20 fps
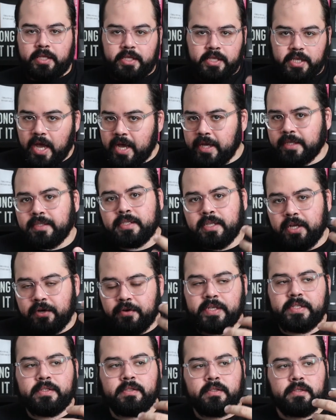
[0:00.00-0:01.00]
Yes,
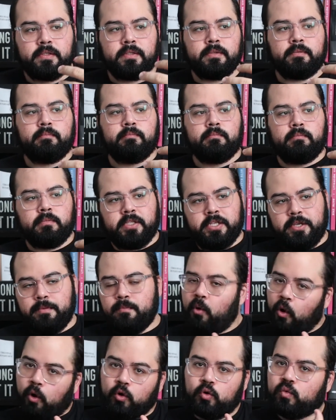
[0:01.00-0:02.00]
there is the
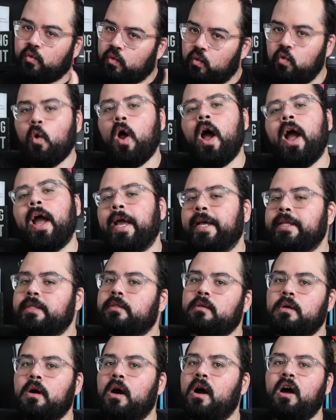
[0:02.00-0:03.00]
moral right
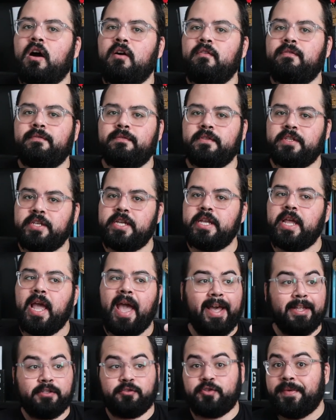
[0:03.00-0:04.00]
of the
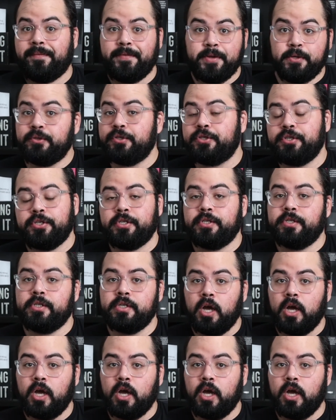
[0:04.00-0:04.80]
attribution